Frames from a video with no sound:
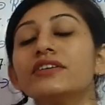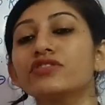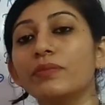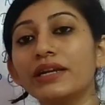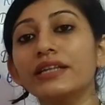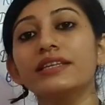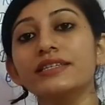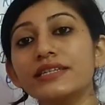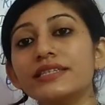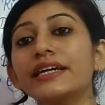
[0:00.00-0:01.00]
So
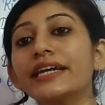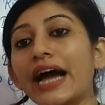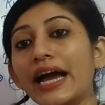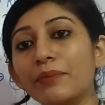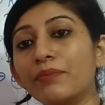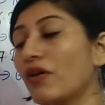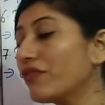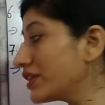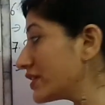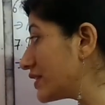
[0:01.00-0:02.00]
this is a type
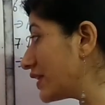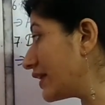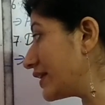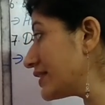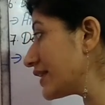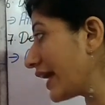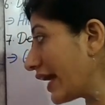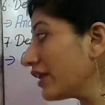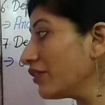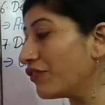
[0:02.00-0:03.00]
of disease
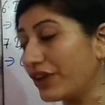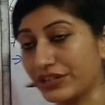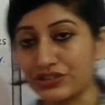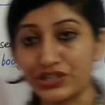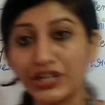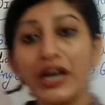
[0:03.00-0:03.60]
in which